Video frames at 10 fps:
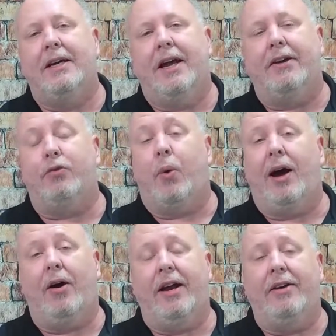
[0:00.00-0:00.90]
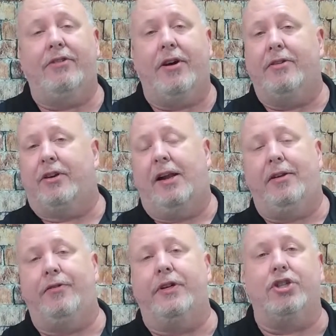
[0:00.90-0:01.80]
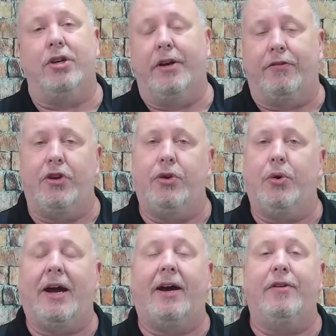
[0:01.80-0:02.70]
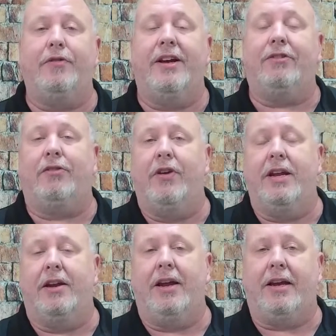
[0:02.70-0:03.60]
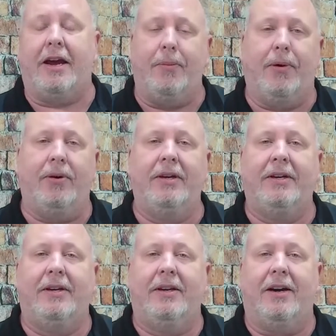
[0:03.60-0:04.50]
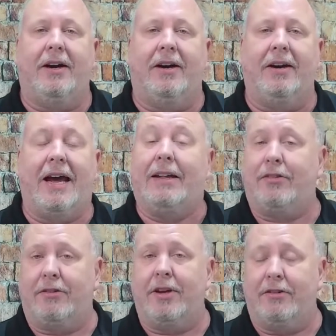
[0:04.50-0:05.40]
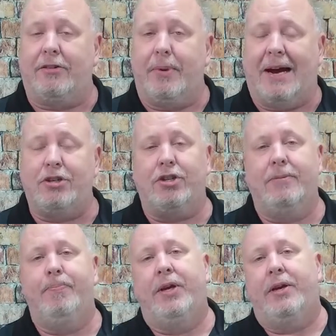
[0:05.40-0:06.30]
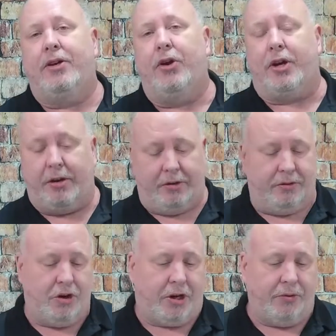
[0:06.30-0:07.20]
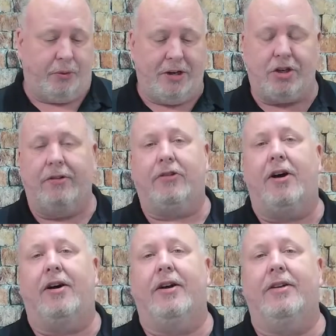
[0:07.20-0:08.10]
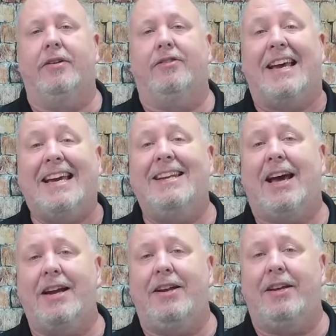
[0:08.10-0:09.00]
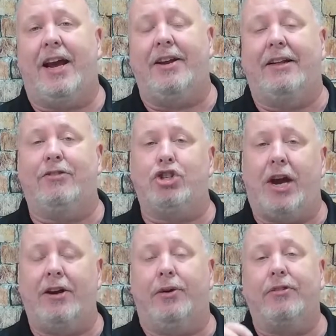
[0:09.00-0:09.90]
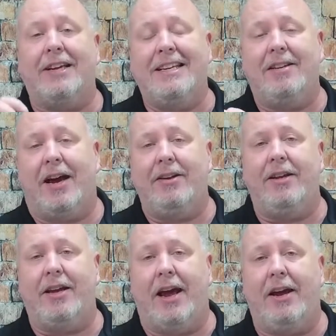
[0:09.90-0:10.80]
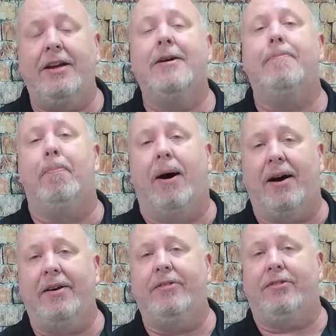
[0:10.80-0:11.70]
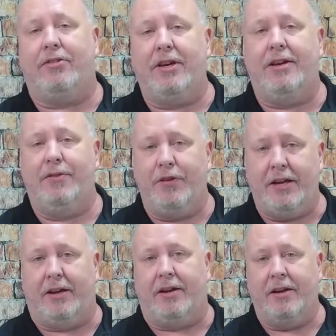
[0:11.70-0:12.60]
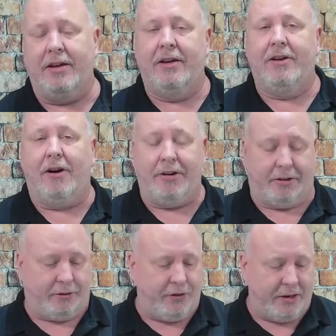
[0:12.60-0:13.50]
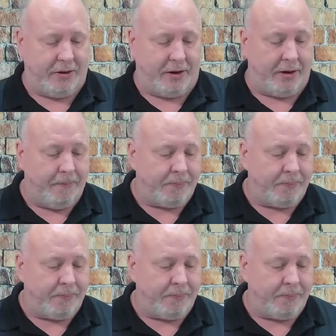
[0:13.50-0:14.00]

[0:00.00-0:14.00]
as well as on television. If you have Xfinity cable in Sebastian, you can reach us on 1098. That's channel 1098 Buzz TV on Xfinity.